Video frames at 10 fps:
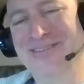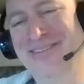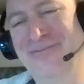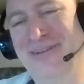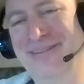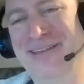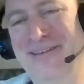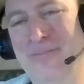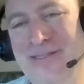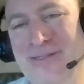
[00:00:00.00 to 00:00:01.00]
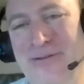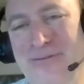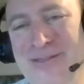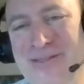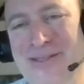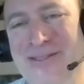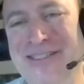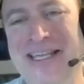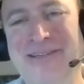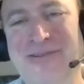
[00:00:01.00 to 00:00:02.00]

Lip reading: if I think of myself as a container,